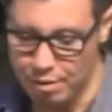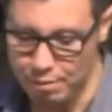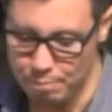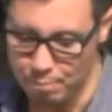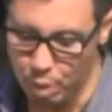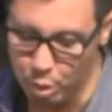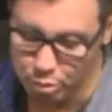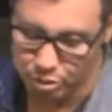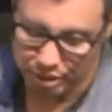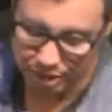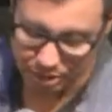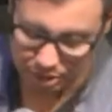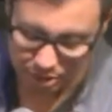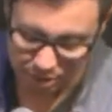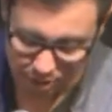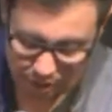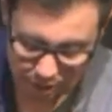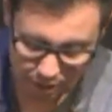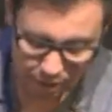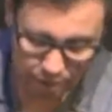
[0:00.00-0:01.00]
of
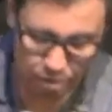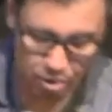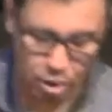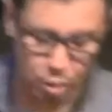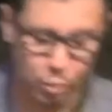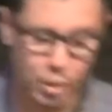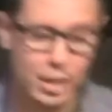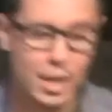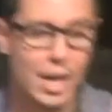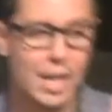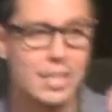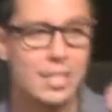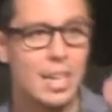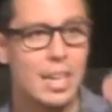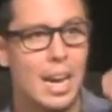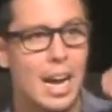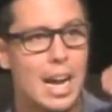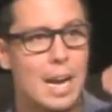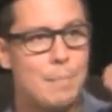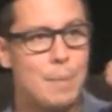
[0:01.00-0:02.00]
Moses. So when God said,
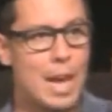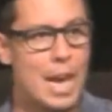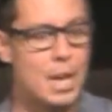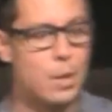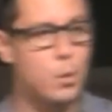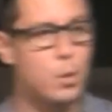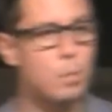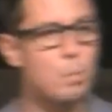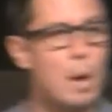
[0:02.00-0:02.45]
I am angry with